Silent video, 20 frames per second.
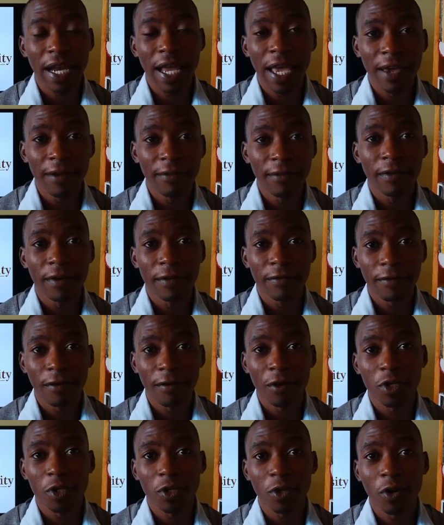every
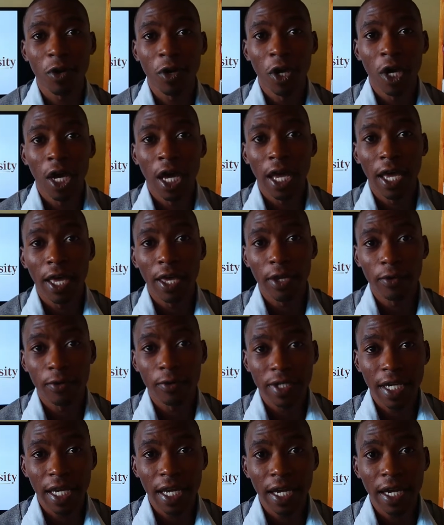photo you
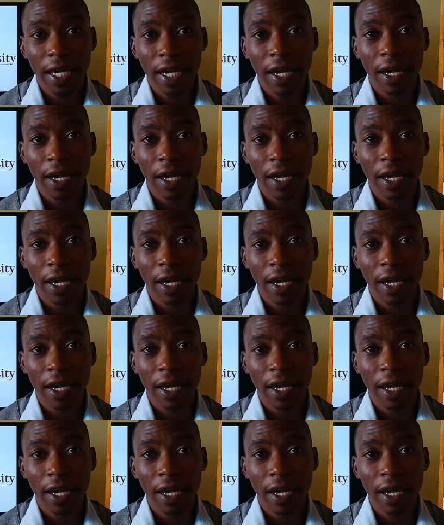take.